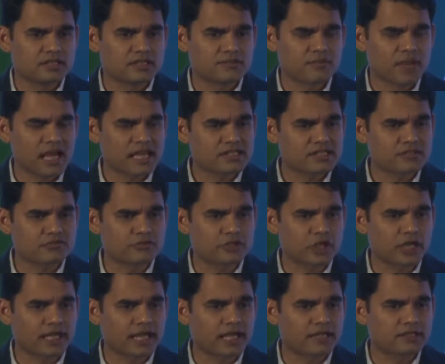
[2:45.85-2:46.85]
massive,
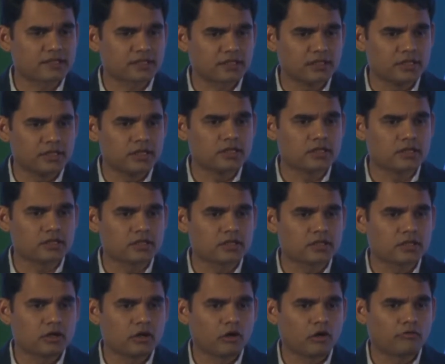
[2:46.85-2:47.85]
gigantic layer
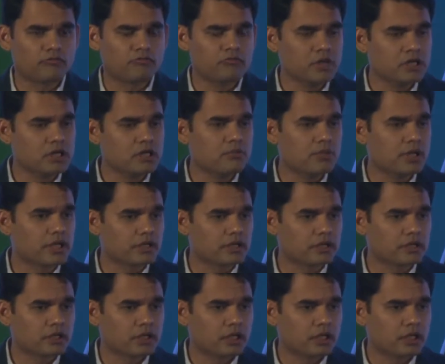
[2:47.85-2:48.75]
of middlemen